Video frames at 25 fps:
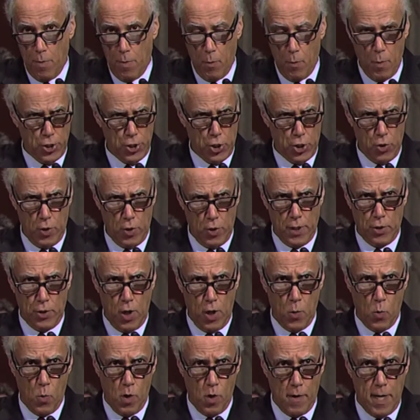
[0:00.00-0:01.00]
But we were
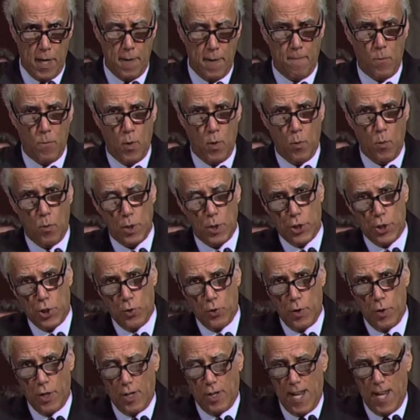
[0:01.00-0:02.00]
sure, don't worry, we're
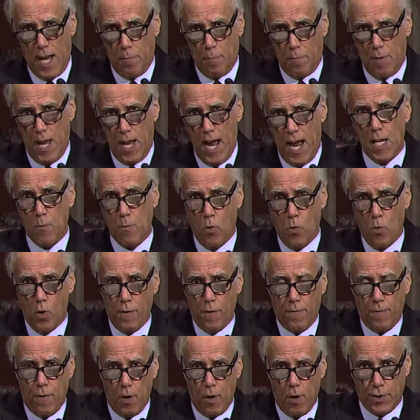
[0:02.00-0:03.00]
sure there can't be any
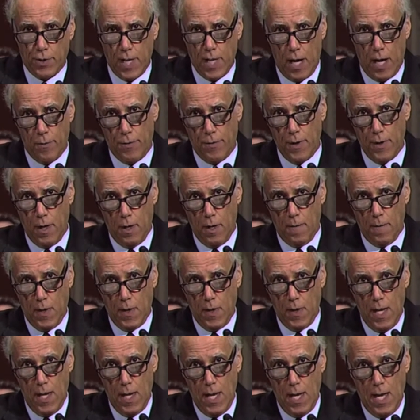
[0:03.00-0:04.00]
faults out
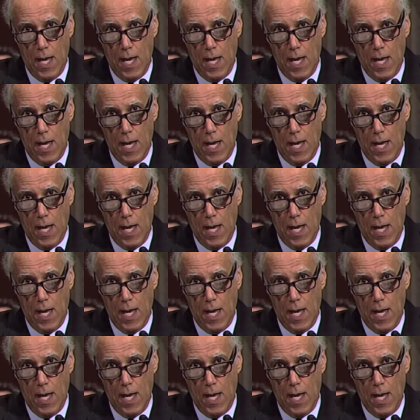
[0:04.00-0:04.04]
there.